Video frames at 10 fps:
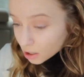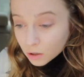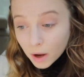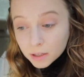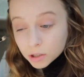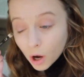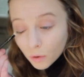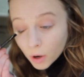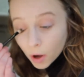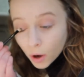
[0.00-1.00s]
So I
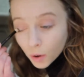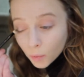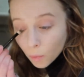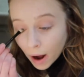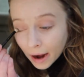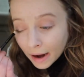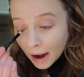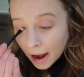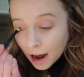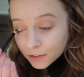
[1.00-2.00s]
don't know why
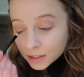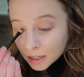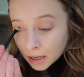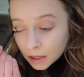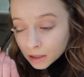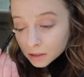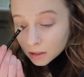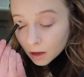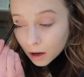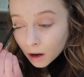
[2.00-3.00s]
I have
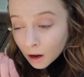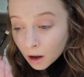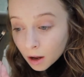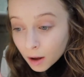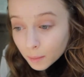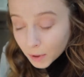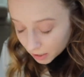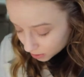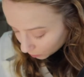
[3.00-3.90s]
C's, but it's